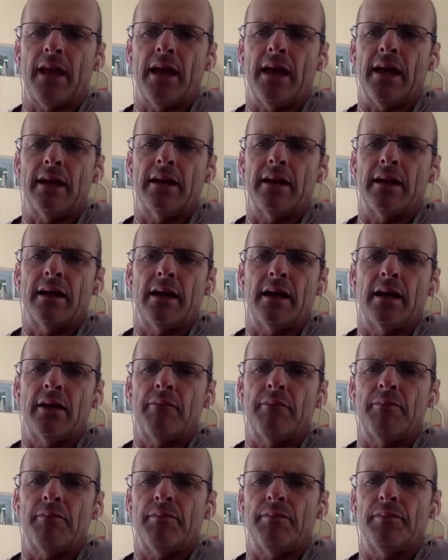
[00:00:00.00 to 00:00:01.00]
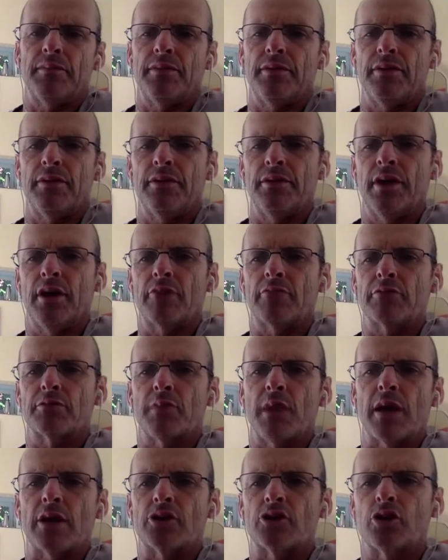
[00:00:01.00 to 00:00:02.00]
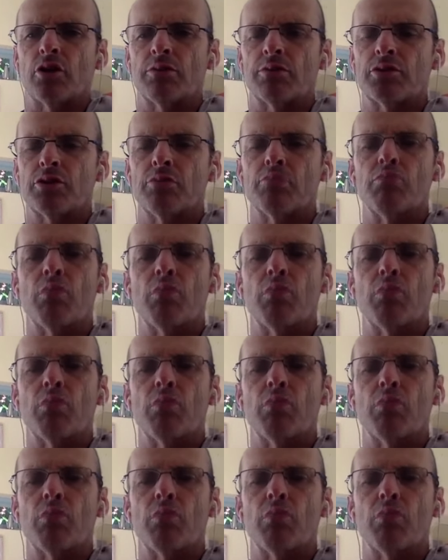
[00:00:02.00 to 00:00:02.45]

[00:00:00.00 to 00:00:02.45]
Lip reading: And, it was my job to